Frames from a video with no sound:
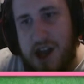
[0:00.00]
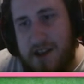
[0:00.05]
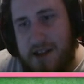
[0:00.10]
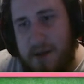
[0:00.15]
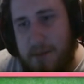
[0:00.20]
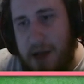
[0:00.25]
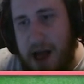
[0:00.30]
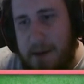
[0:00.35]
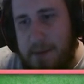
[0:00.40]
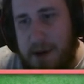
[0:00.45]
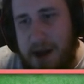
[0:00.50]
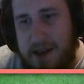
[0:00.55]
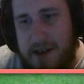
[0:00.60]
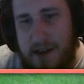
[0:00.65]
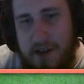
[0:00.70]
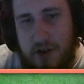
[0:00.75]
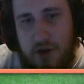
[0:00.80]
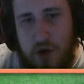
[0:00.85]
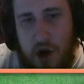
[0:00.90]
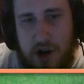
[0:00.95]
Jake's the black
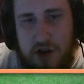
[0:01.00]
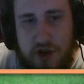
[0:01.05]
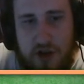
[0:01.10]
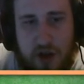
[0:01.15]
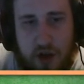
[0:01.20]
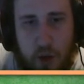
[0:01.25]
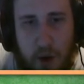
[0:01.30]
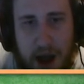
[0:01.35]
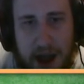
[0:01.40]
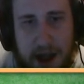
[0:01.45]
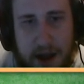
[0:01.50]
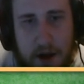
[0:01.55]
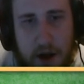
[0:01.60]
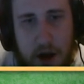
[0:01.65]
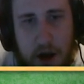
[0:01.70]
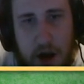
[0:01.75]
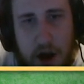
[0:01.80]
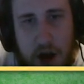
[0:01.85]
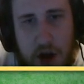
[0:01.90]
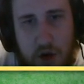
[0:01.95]
pieces, Crusher's the white.
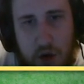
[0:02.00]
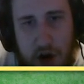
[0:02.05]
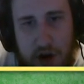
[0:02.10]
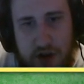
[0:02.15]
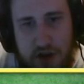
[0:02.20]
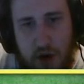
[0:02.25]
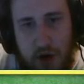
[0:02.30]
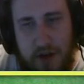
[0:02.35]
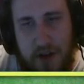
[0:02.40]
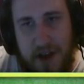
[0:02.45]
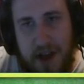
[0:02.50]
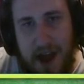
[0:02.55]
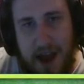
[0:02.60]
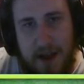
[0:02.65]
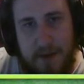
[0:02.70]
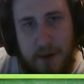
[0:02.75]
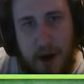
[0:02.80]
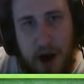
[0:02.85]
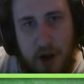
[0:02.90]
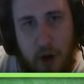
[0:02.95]
Crusher goes to the
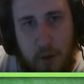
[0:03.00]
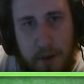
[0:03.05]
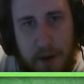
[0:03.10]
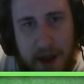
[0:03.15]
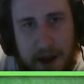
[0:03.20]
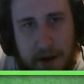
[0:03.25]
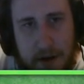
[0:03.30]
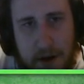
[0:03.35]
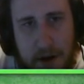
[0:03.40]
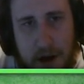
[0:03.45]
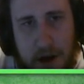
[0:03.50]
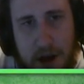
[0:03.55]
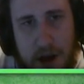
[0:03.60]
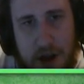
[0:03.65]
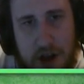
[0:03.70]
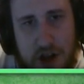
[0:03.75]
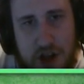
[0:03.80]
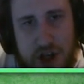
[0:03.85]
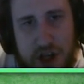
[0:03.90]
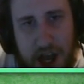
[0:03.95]
king's pawn opening.
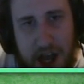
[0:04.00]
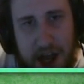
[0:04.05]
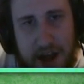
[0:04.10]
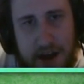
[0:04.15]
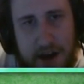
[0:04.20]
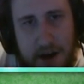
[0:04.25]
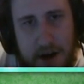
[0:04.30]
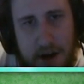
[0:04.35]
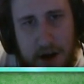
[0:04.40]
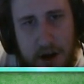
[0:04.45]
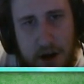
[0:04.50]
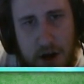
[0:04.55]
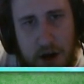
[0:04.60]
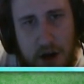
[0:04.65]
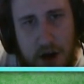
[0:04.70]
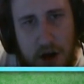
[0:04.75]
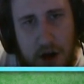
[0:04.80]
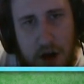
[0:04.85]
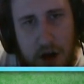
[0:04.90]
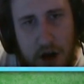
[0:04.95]
Jake,
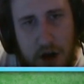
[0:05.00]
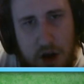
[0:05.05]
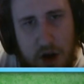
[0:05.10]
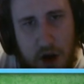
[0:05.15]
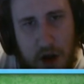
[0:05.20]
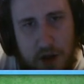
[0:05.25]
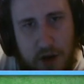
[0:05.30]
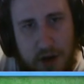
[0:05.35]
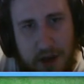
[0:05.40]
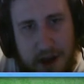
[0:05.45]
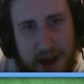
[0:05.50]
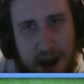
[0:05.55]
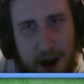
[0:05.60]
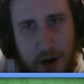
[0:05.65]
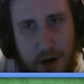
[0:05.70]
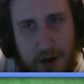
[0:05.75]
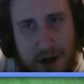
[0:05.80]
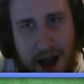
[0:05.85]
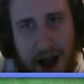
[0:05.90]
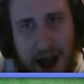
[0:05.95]
gonna do the
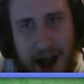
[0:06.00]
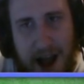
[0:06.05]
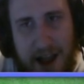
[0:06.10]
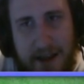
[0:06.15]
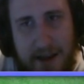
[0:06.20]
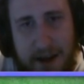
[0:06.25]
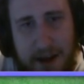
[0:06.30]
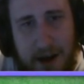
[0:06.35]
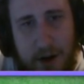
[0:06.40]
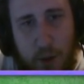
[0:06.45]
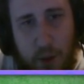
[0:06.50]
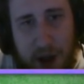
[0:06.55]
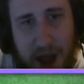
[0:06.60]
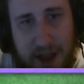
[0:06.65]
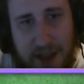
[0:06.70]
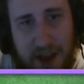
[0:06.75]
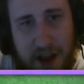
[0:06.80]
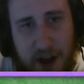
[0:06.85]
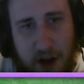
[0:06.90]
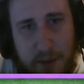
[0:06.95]
Carol Khan. We
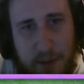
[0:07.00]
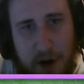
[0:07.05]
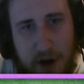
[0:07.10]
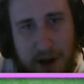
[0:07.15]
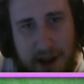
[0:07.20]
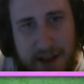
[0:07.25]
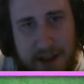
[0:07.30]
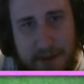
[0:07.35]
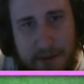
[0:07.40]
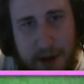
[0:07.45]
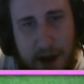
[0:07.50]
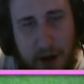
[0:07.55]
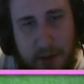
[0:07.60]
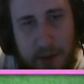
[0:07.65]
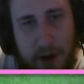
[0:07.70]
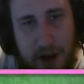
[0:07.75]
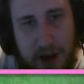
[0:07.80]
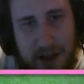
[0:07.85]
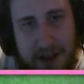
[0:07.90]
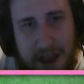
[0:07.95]
got the
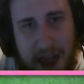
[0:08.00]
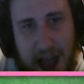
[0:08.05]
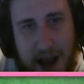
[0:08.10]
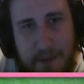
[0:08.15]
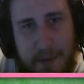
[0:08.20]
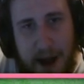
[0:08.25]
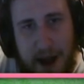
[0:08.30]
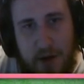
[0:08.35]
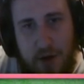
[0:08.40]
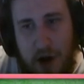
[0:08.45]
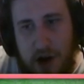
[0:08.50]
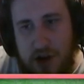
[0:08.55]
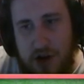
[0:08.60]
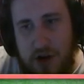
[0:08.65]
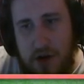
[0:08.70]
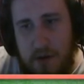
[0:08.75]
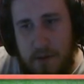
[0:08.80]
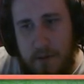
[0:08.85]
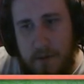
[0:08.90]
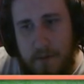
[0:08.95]
hillbilly attack by
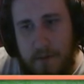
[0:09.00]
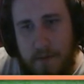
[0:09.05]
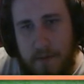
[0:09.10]
Crusher.